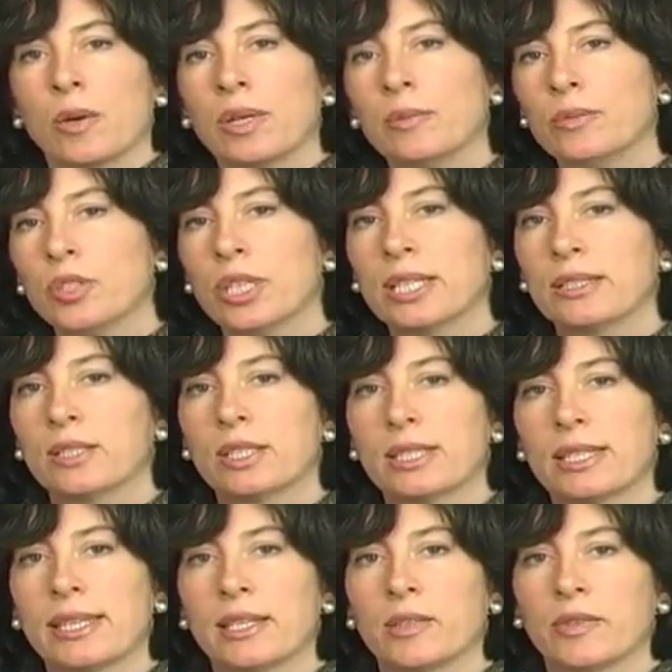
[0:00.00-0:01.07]
What I'm trying to
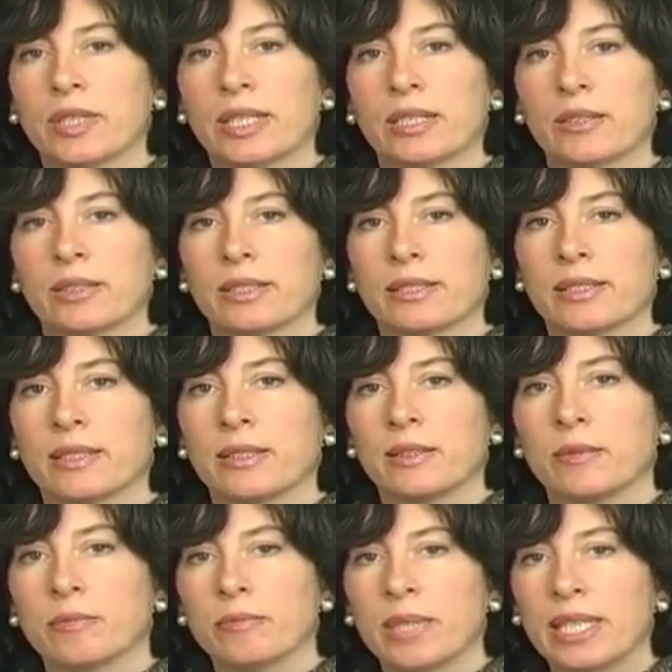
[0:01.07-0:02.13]
say over here is that
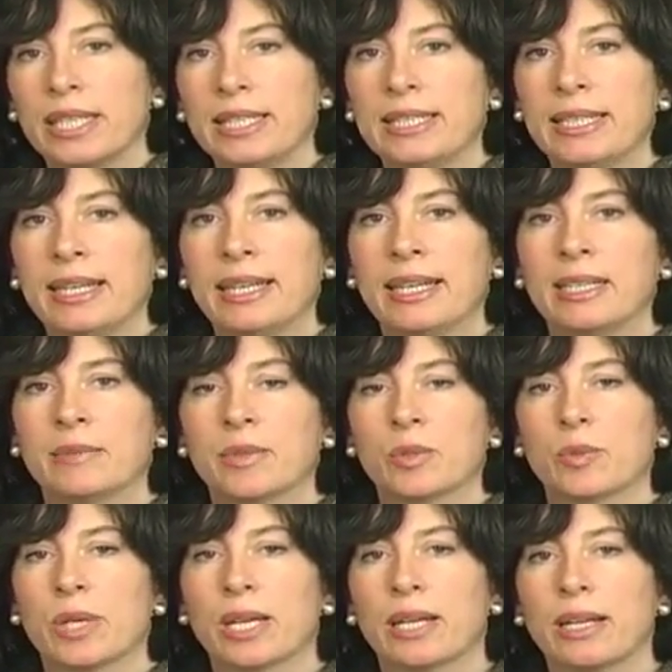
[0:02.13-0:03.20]
many
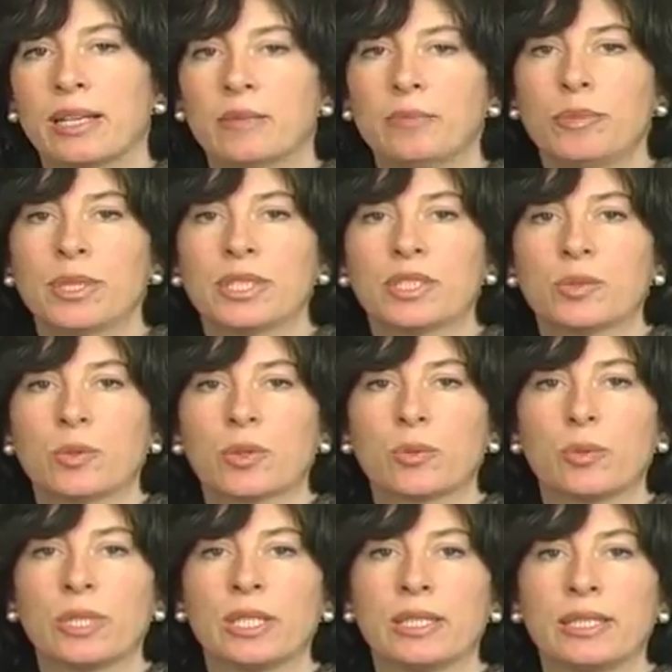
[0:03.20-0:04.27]
times we accomplish
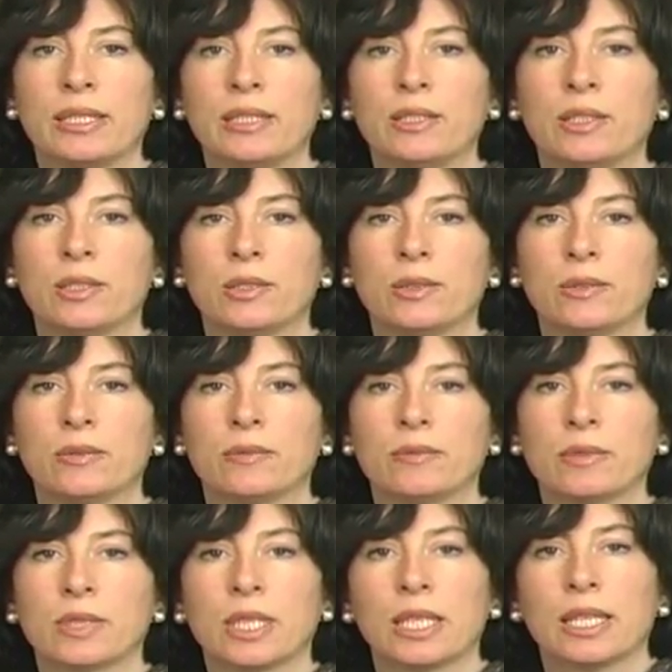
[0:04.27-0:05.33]
what we need to
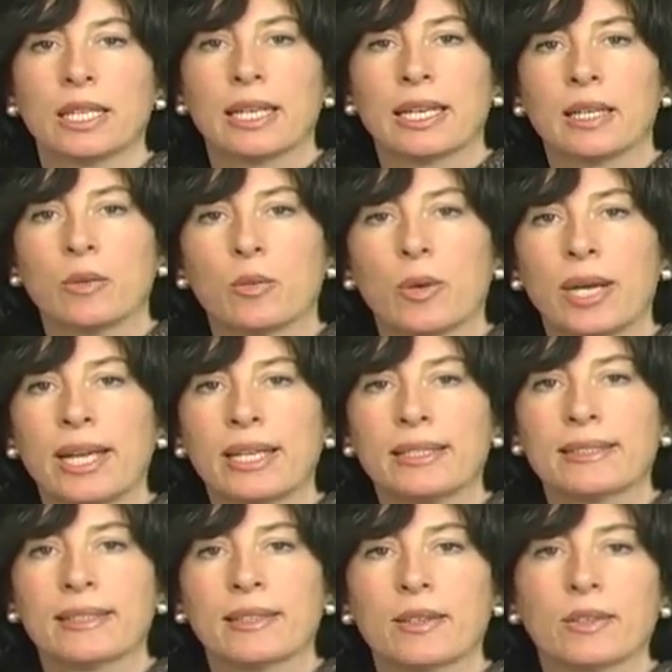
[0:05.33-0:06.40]
in
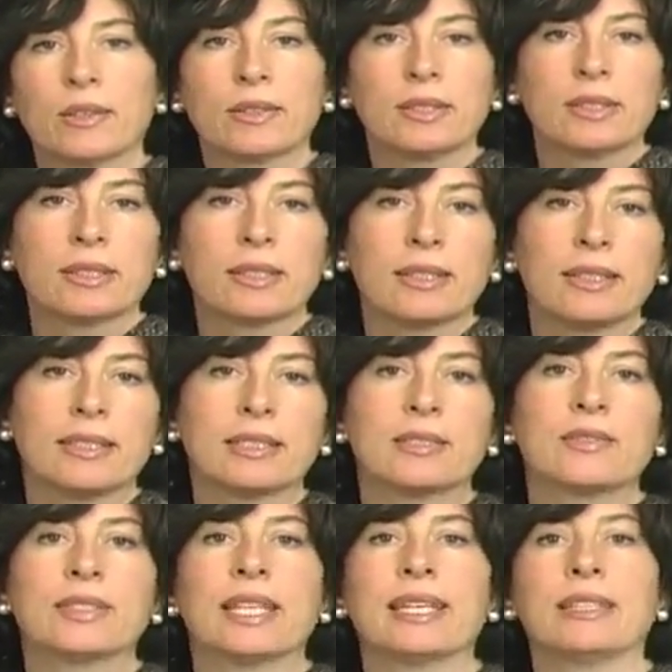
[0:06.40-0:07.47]
ways that are kind
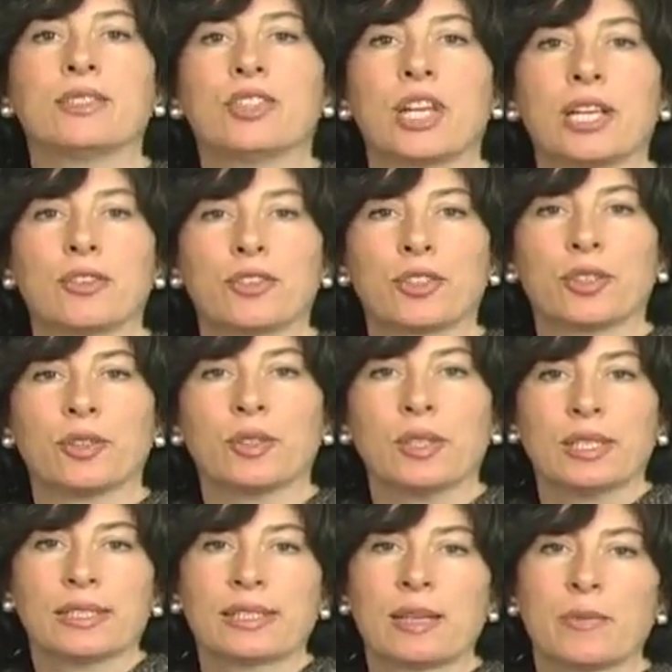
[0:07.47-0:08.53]
of tangential.
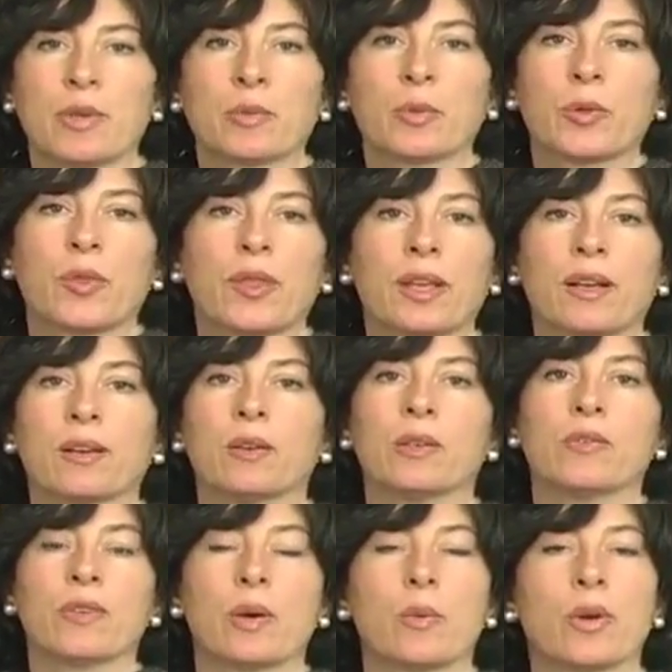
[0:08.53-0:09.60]
Someone would think, oh,
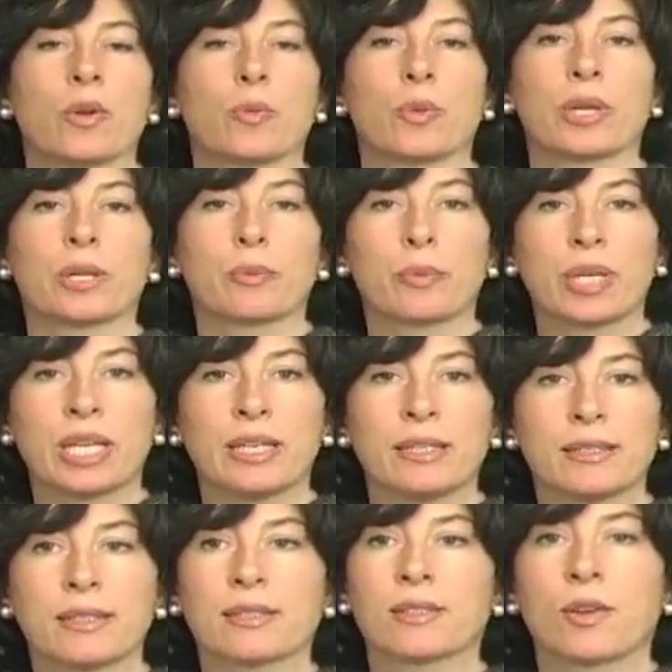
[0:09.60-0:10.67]
if I want to bring
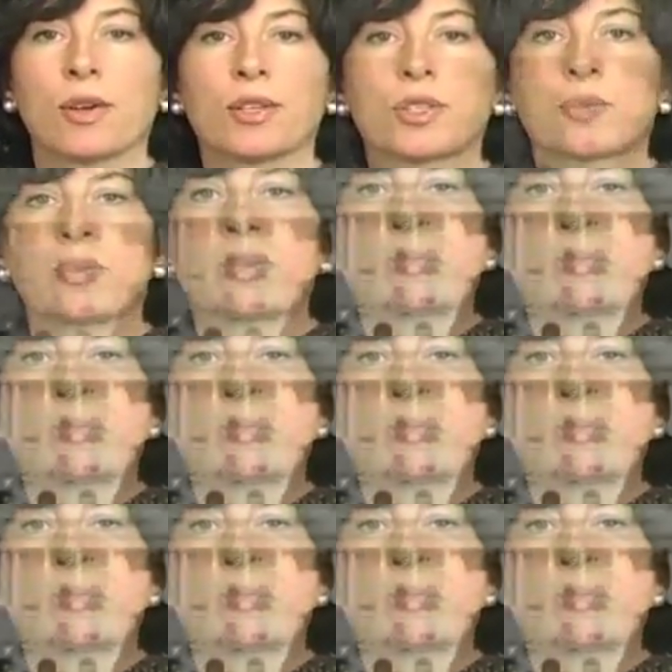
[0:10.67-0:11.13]
peace, it's going to